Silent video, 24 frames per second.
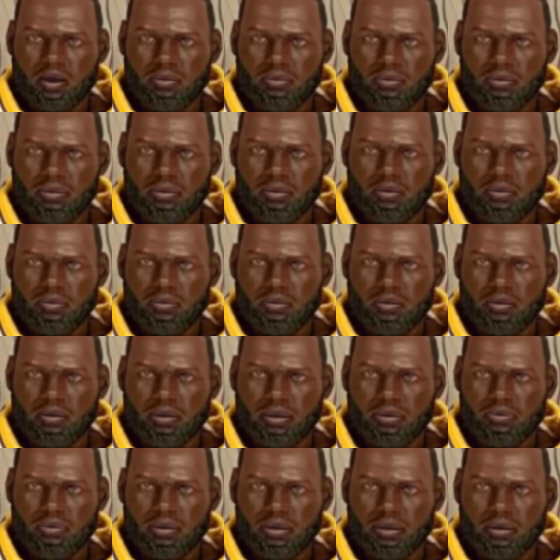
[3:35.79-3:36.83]
as the Beat
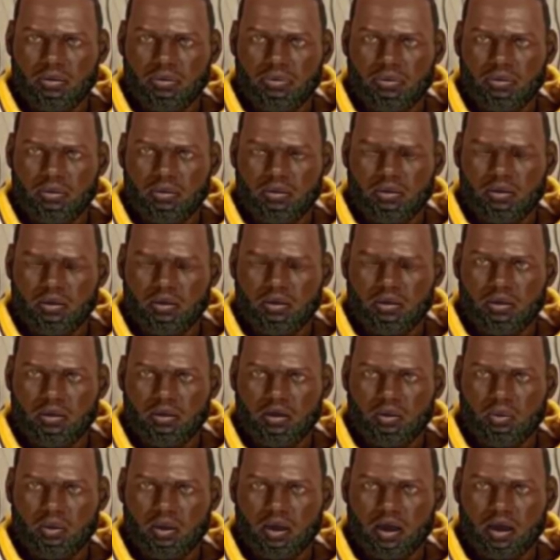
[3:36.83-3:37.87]
Konducta.
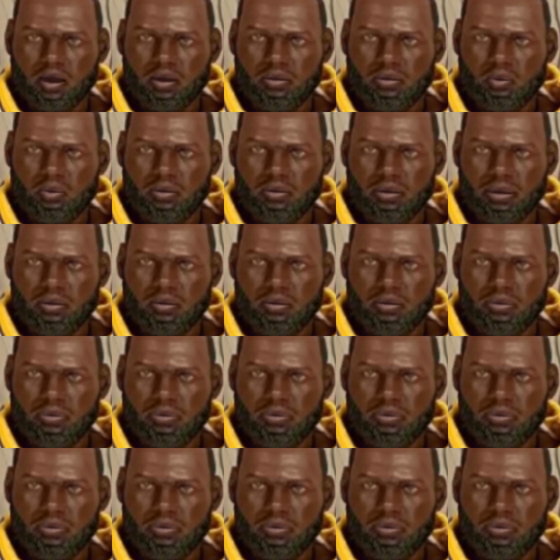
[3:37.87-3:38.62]
Thanks for watching.